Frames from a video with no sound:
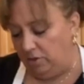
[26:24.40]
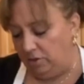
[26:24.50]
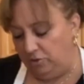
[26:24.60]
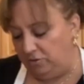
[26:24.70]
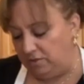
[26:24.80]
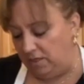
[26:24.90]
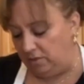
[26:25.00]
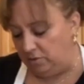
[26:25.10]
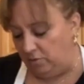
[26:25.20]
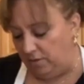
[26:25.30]
So you can do
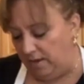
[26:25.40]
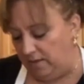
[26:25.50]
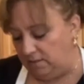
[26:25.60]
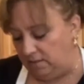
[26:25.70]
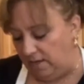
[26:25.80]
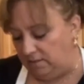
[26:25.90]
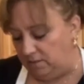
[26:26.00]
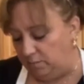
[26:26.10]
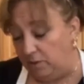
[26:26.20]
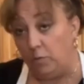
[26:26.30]
six or eight
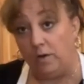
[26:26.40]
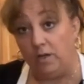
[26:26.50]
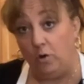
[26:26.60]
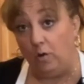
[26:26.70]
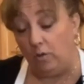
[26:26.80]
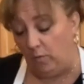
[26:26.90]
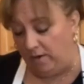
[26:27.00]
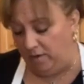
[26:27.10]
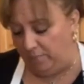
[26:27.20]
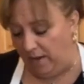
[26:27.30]
slices, but you want to go all the
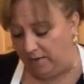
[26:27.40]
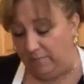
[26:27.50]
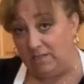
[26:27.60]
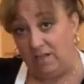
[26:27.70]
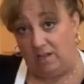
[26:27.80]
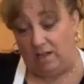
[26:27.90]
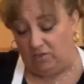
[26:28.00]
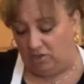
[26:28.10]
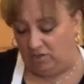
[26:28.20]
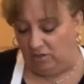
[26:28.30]
way to the bottom instead of
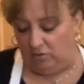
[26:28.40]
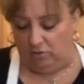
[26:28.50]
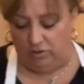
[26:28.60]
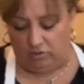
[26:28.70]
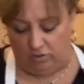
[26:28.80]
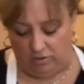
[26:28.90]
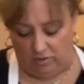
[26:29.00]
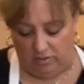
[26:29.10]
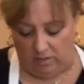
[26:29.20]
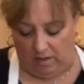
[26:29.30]
like just a little
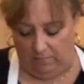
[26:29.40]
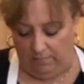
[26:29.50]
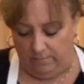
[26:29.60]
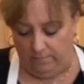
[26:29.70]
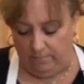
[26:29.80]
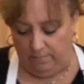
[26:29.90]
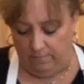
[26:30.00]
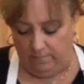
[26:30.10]
crisscross on top.